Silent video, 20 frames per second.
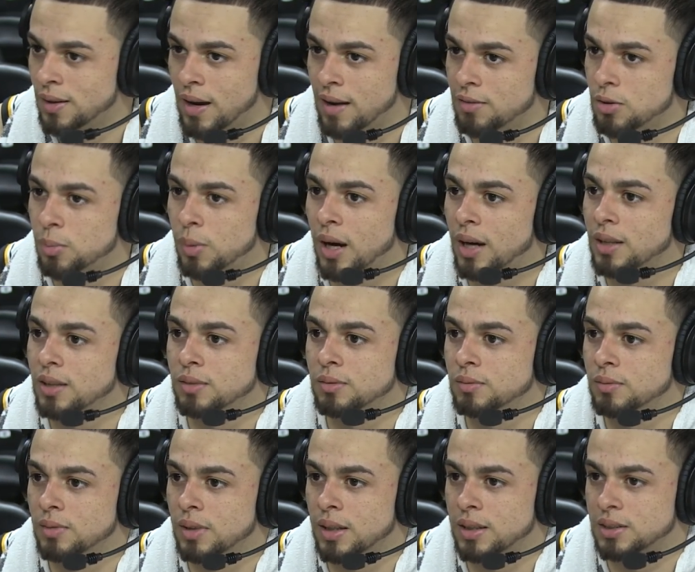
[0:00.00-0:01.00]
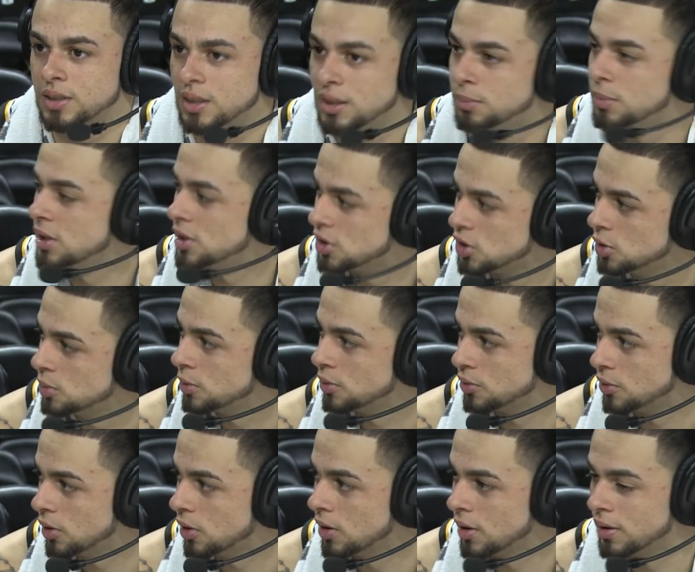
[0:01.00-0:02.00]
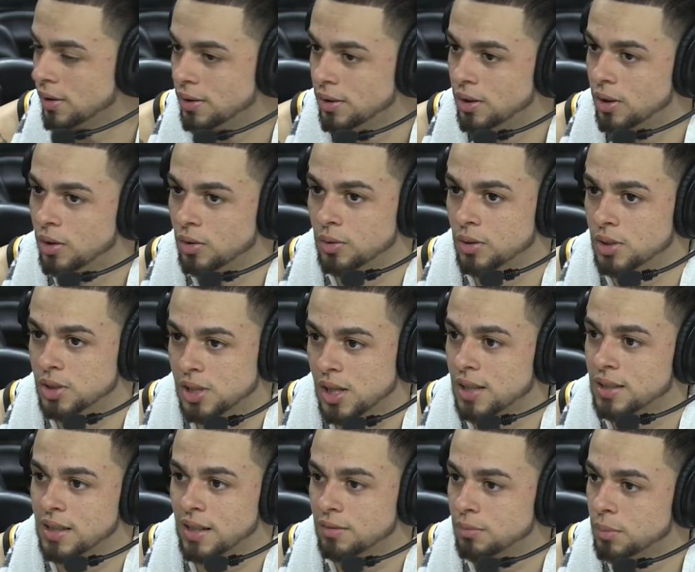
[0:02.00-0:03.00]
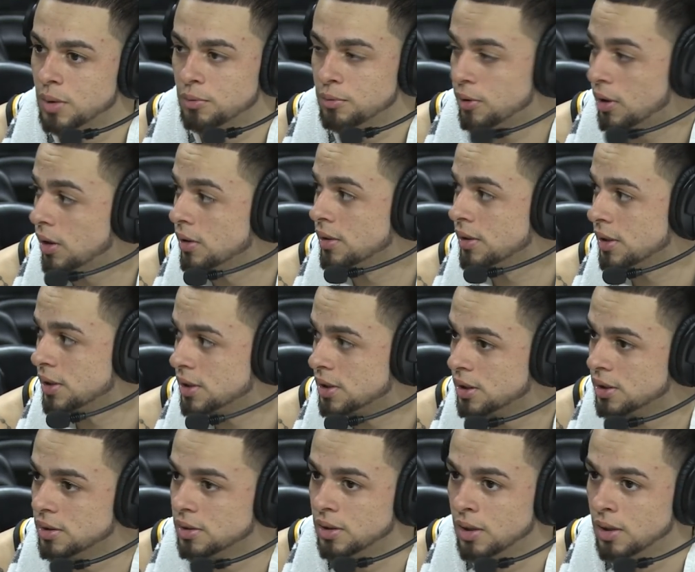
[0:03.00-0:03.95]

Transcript: everybody has seen me shoot before, and you know the shots haven't been falling this year.